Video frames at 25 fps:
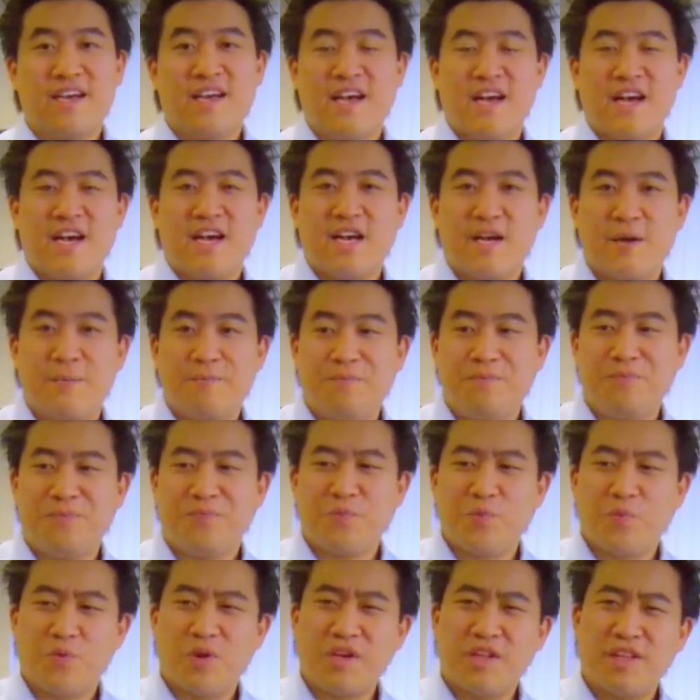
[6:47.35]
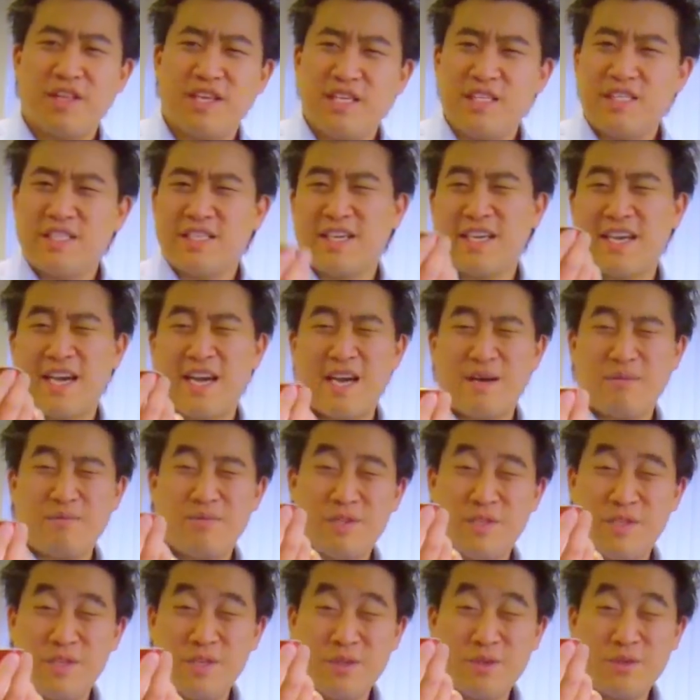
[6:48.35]
One of these
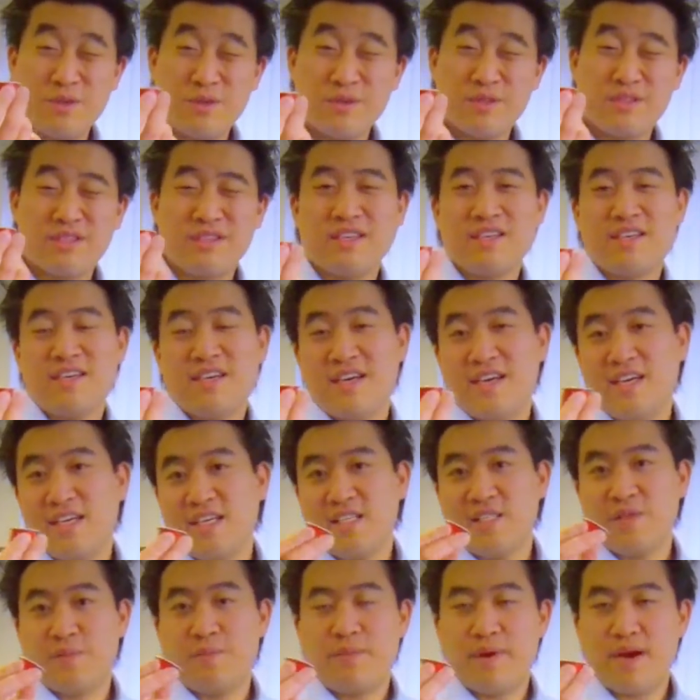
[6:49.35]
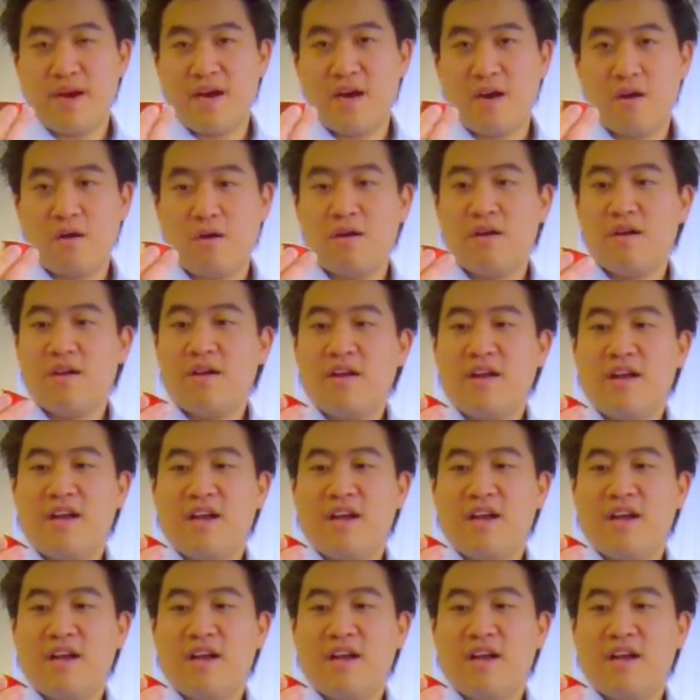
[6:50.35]
capsules is about